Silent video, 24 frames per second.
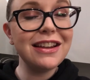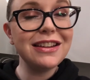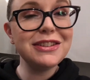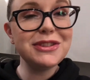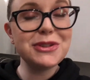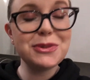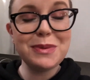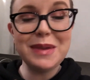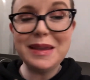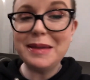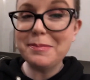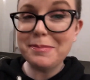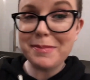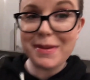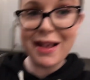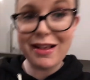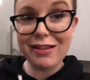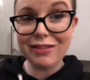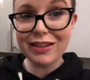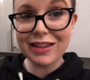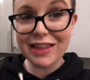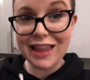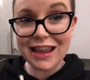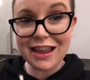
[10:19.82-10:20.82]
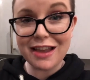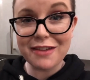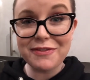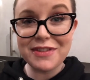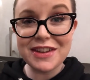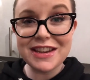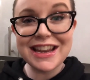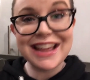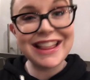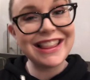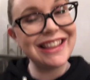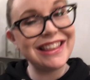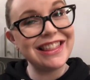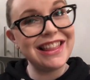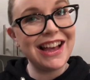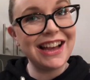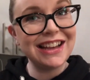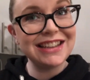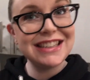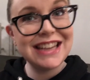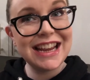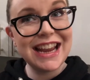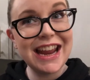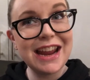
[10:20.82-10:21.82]
sweet milk, like a vanilla
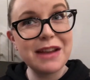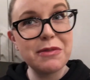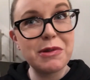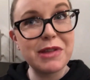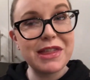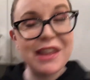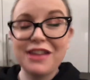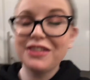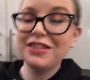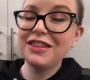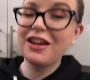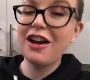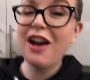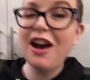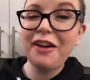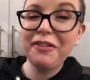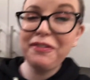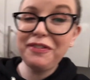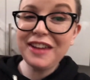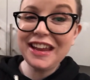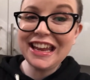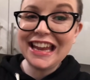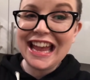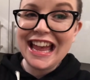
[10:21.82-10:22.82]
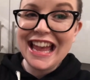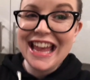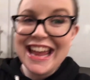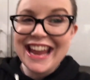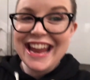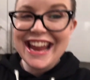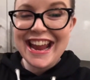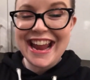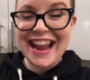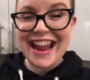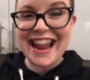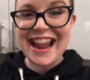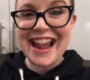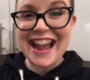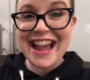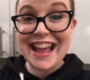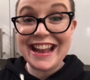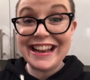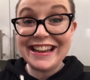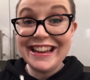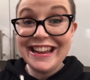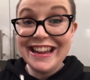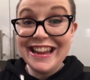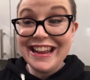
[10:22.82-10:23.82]
latte without the coffee,
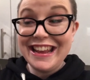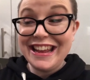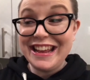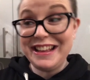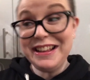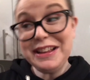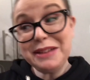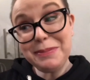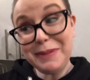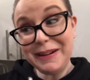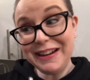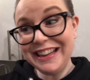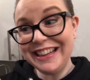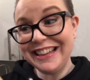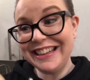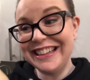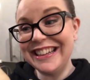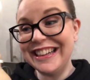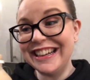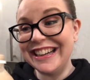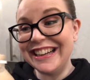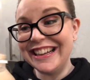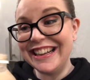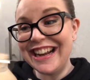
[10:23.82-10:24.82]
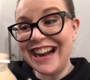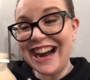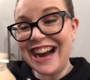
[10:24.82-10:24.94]
and it's pretty good.